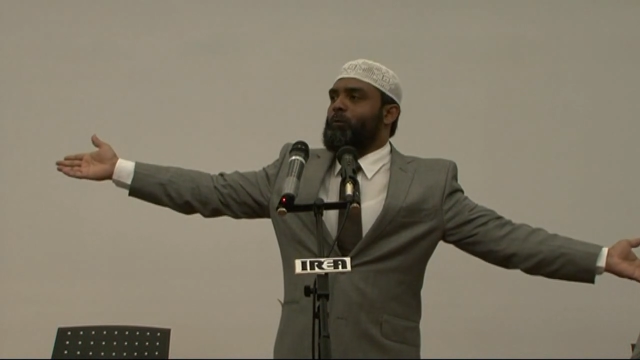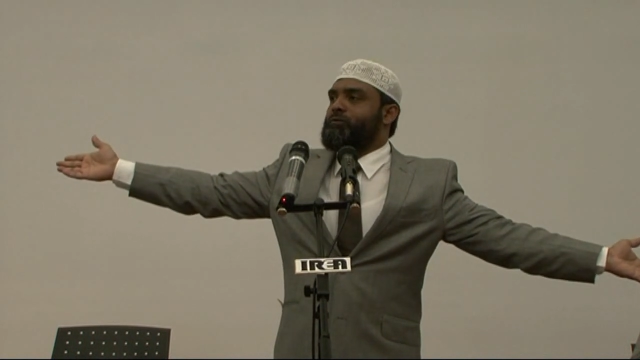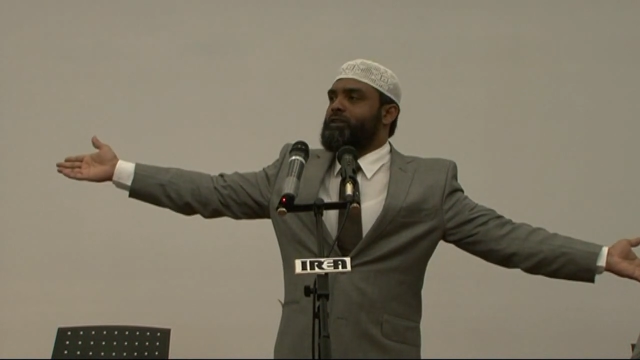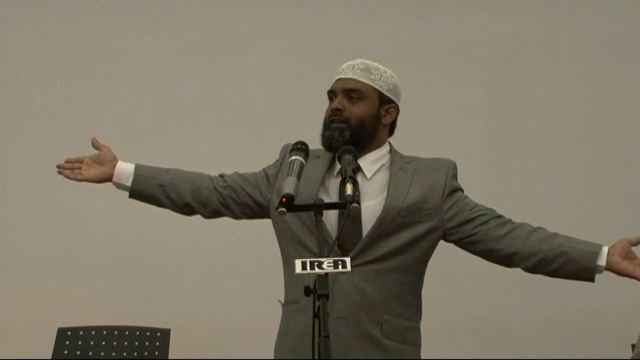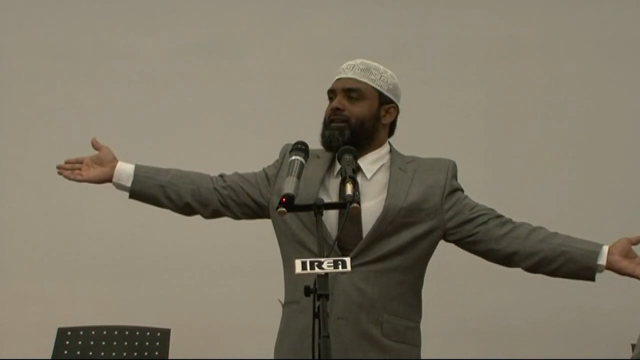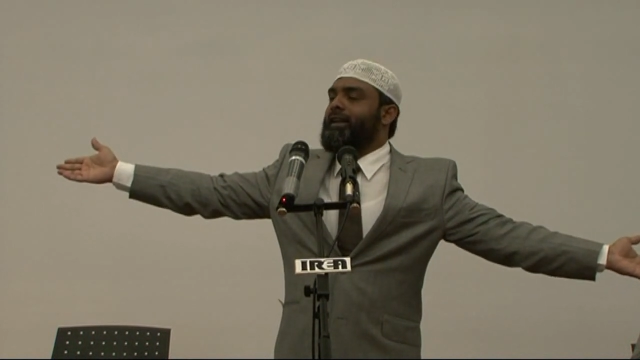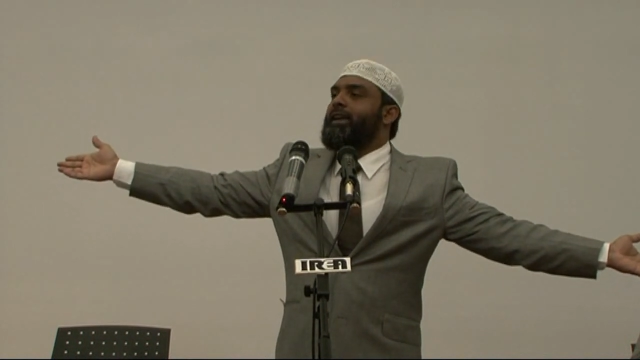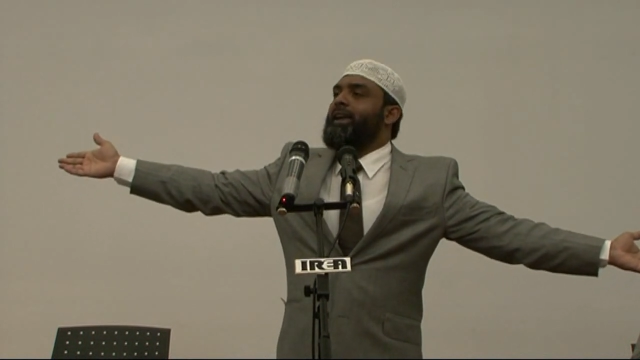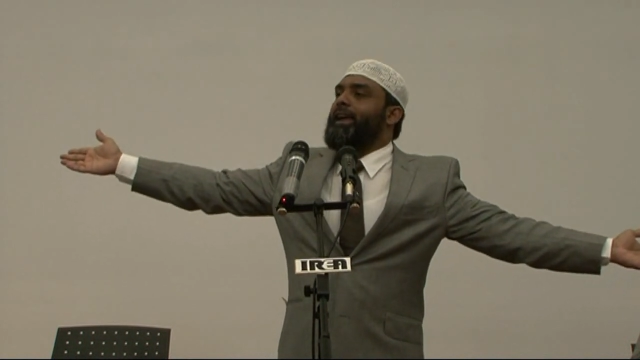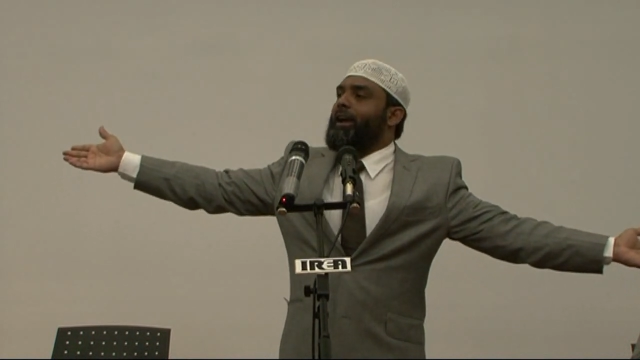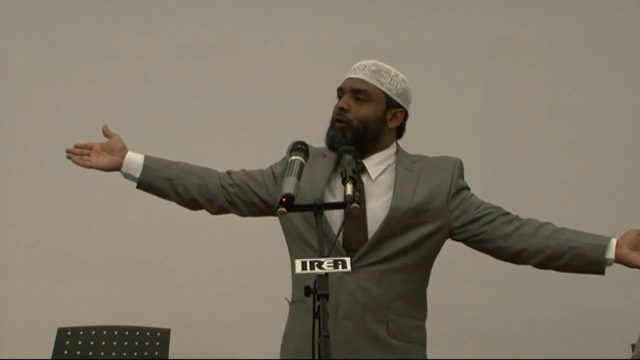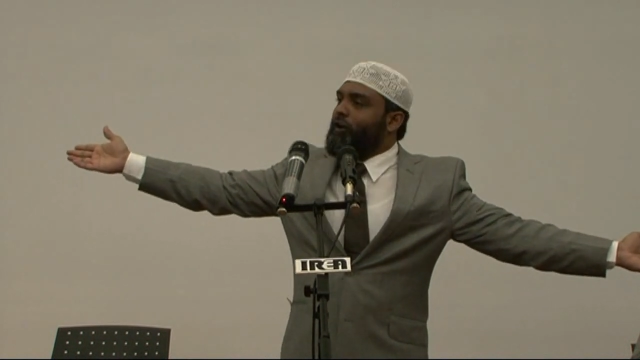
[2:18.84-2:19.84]
option,
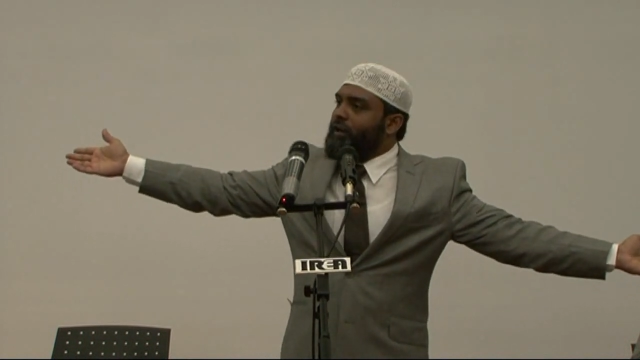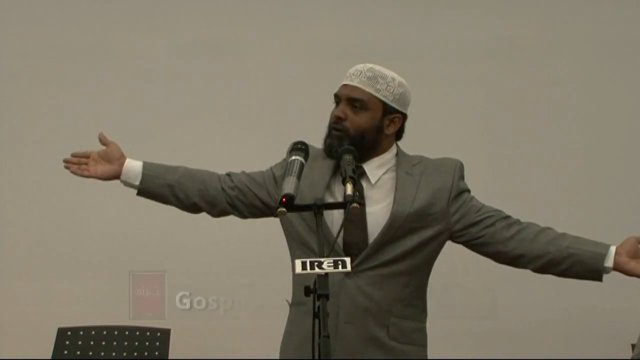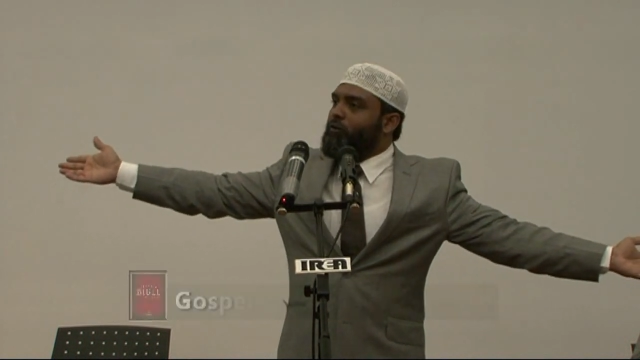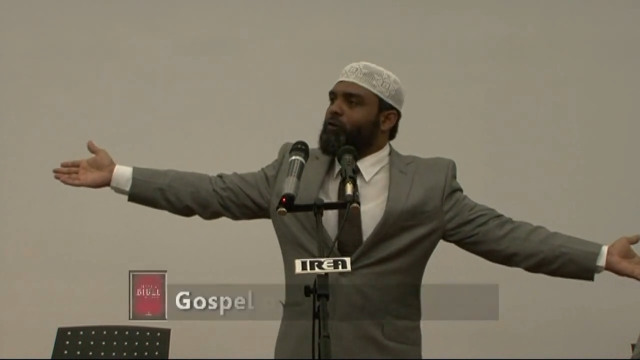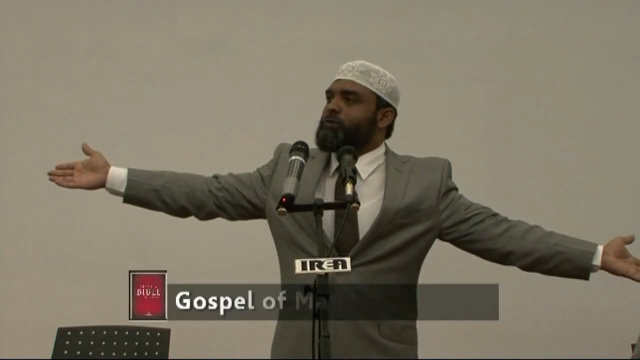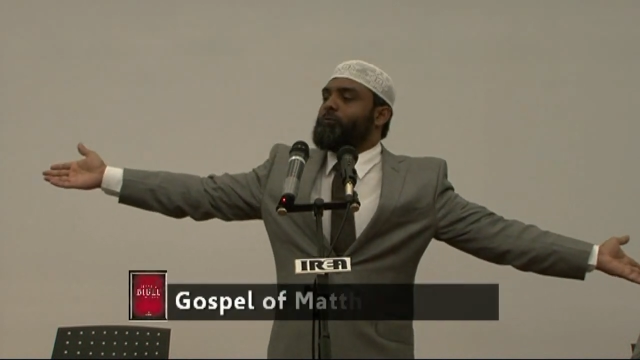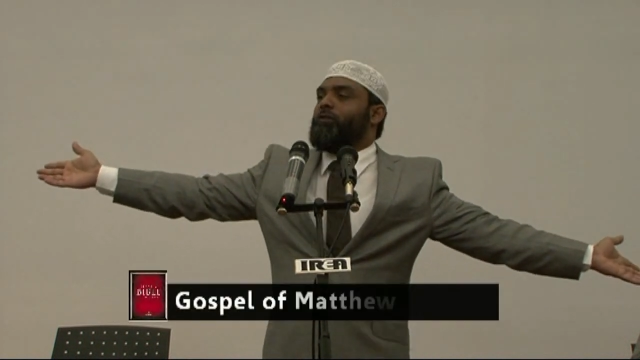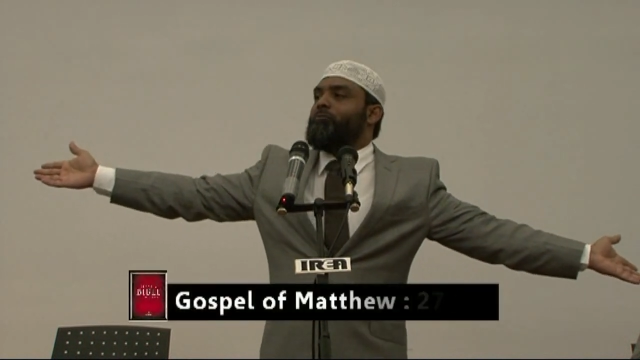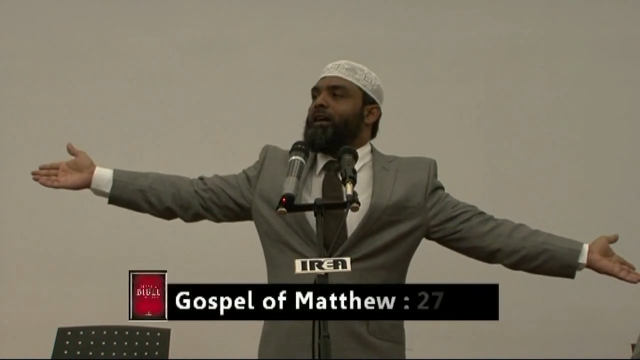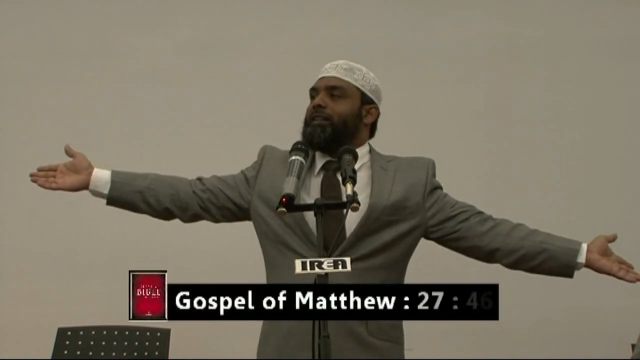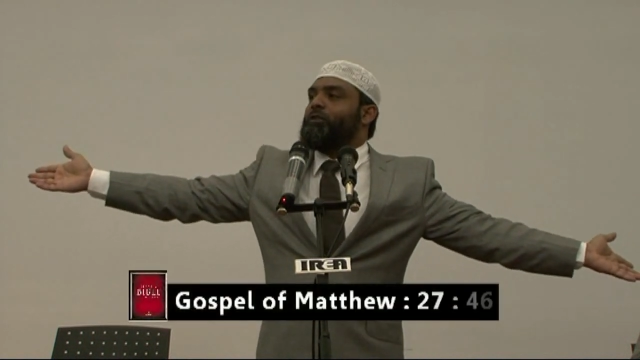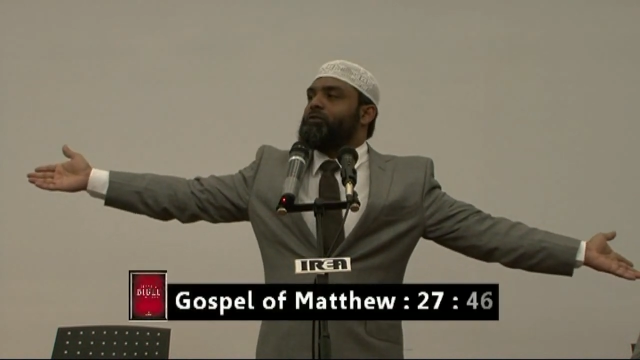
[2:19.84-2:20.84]
according to Gospel
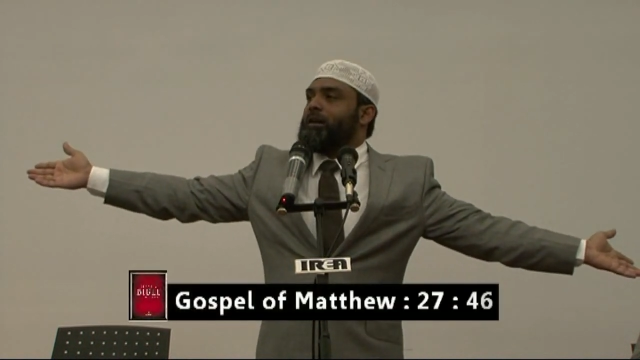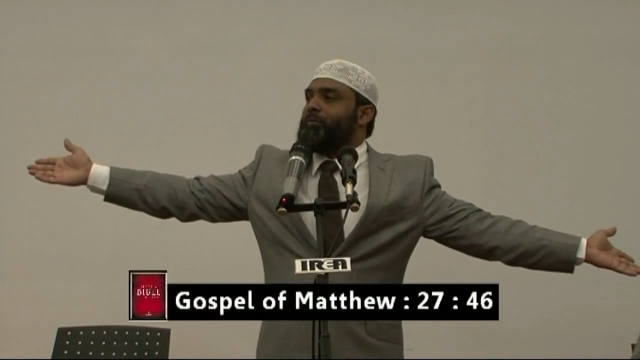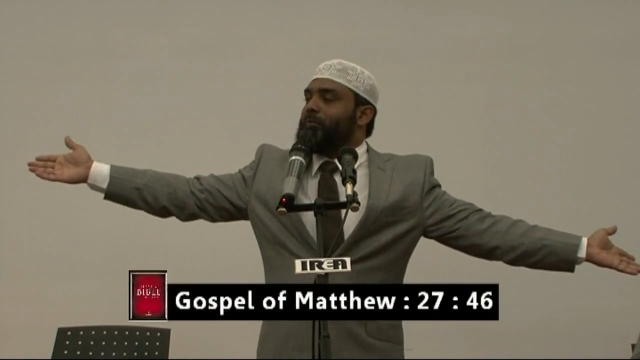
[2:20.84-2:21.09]
of Matthew,